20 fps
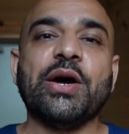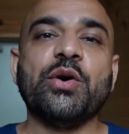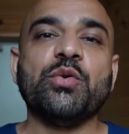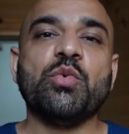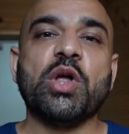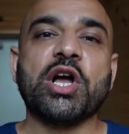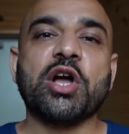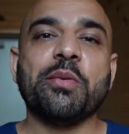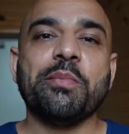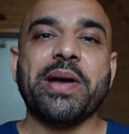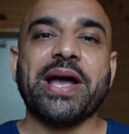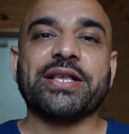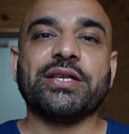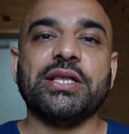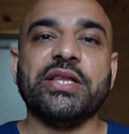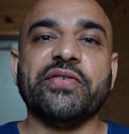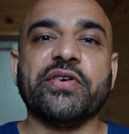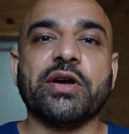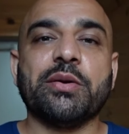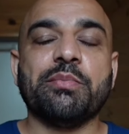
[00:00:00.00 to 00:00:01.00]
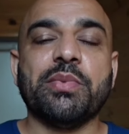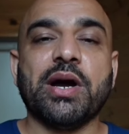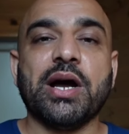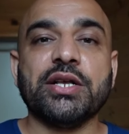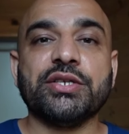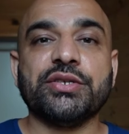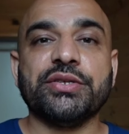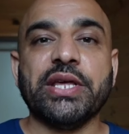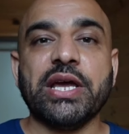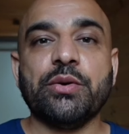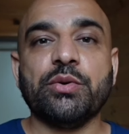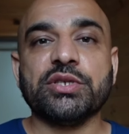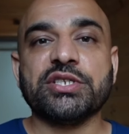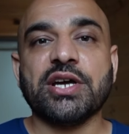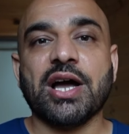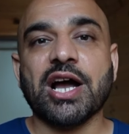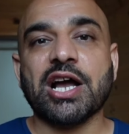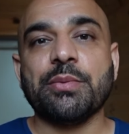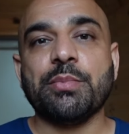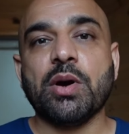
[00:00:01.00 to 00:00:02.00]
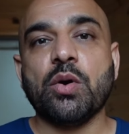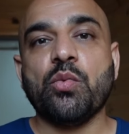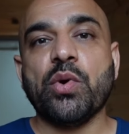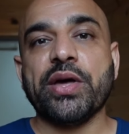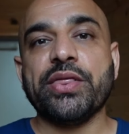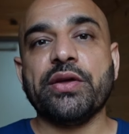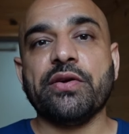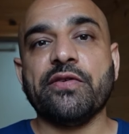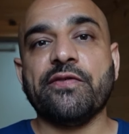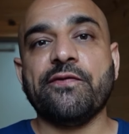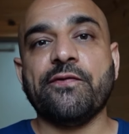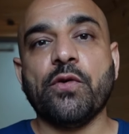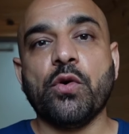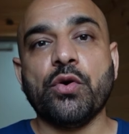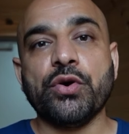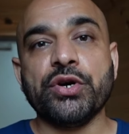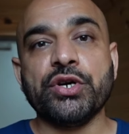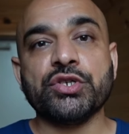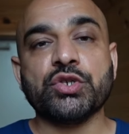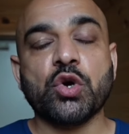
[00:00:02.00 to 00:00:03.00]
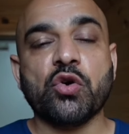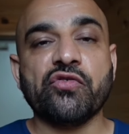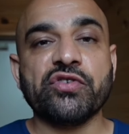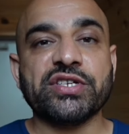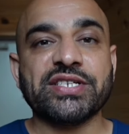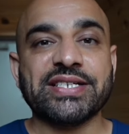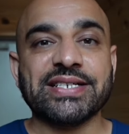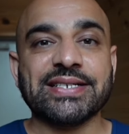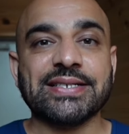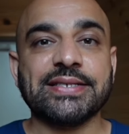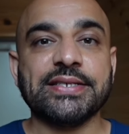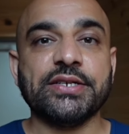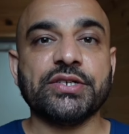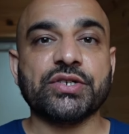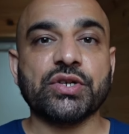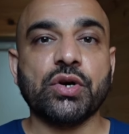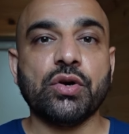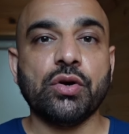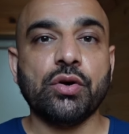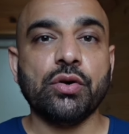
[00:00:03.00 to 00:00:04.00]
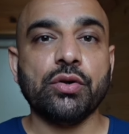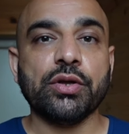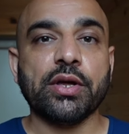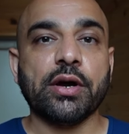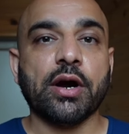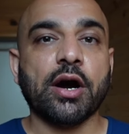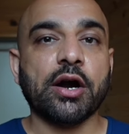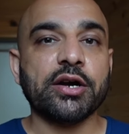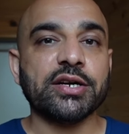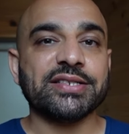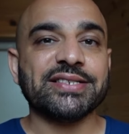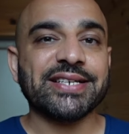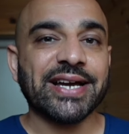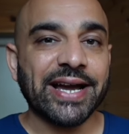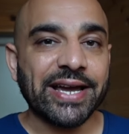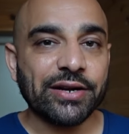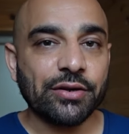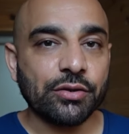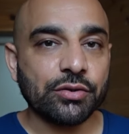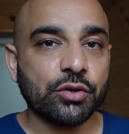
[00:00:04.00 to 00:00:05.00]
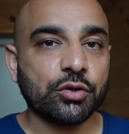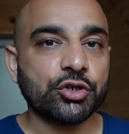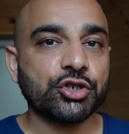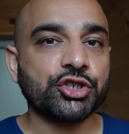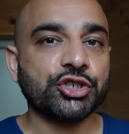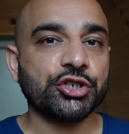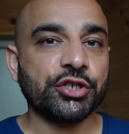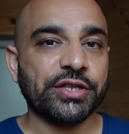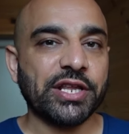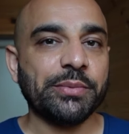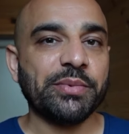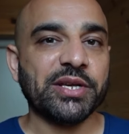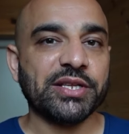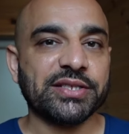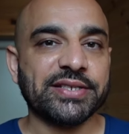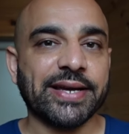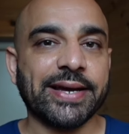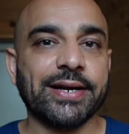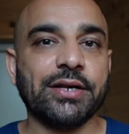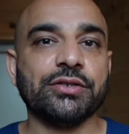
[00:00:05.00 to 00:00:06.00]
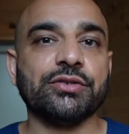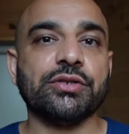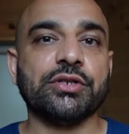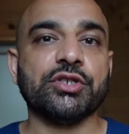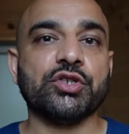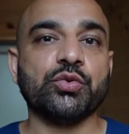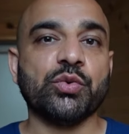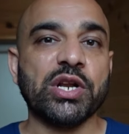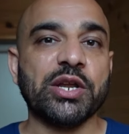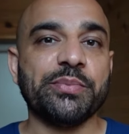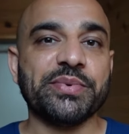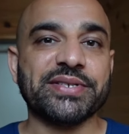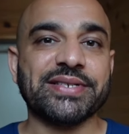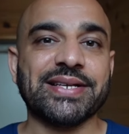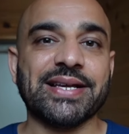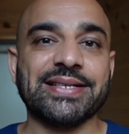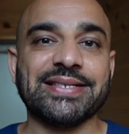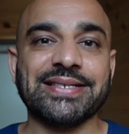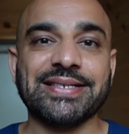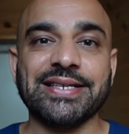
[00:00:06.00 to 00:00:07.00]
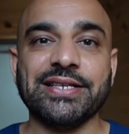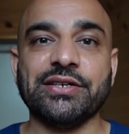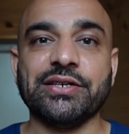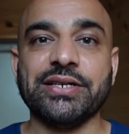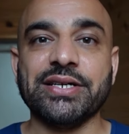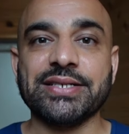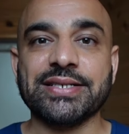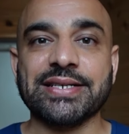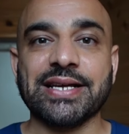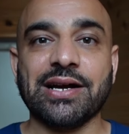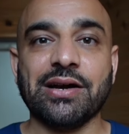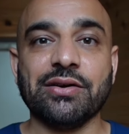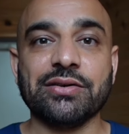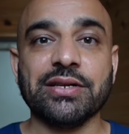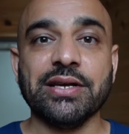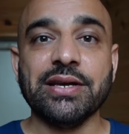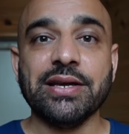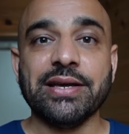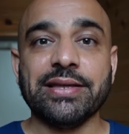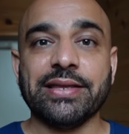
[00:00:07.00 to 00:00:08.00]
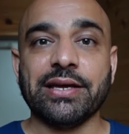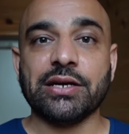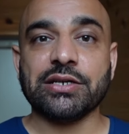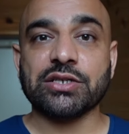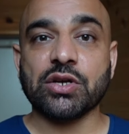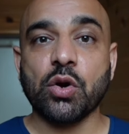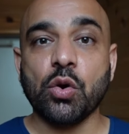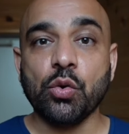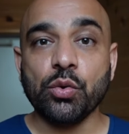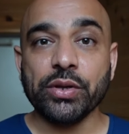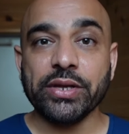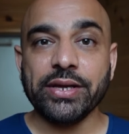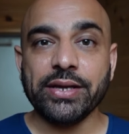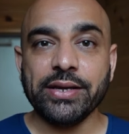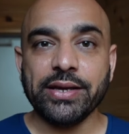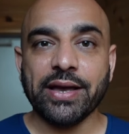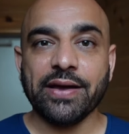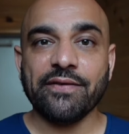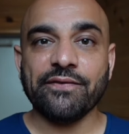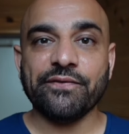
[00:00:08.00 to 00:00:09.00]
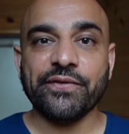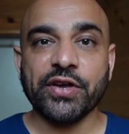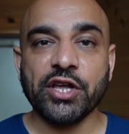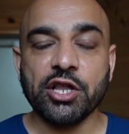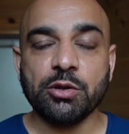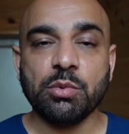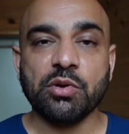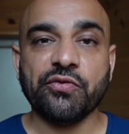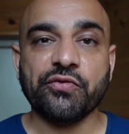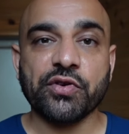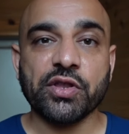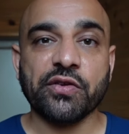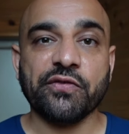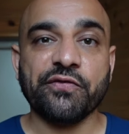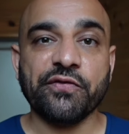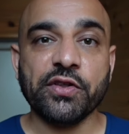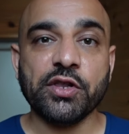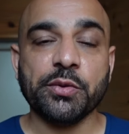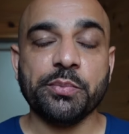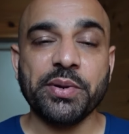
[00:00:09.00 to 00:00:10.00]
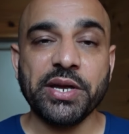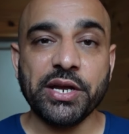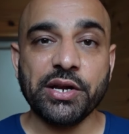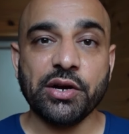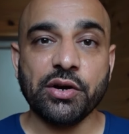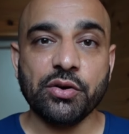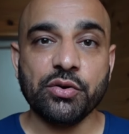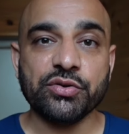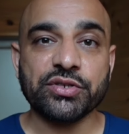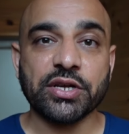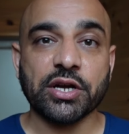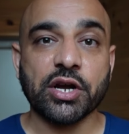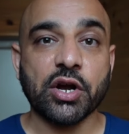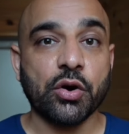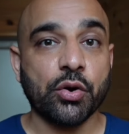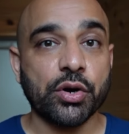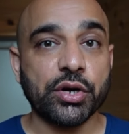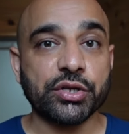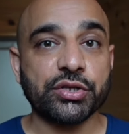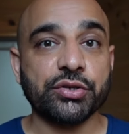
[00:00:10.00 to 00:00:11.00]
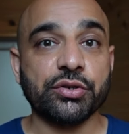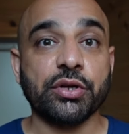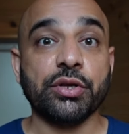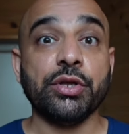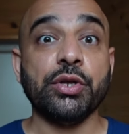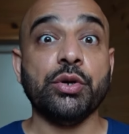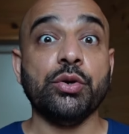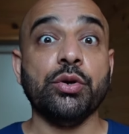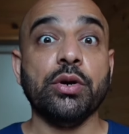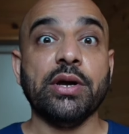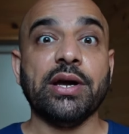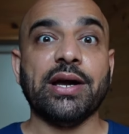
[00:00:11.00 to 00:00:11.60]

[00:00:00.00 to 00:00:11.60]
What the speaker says: and welcome back to Living Abroad. Today we'll talk about whether foreigners over 60 years old are entitled or should they be entitled to a 20% senior discount that is only available for the Filipinos according to the new